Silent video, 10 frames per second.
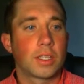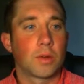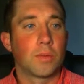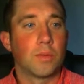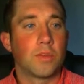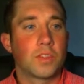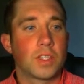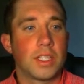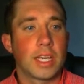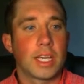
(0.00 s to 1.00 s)
It removes
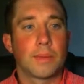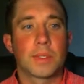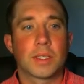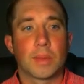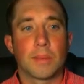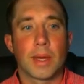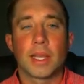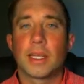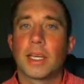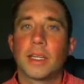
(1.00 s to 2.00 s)
the name, some of the
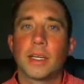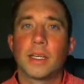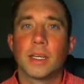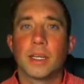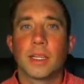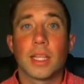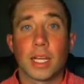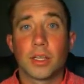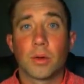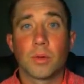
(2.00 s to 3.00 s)
metadata, that
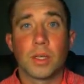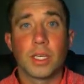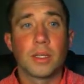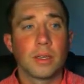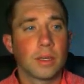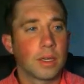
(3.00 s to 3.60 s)
I don't need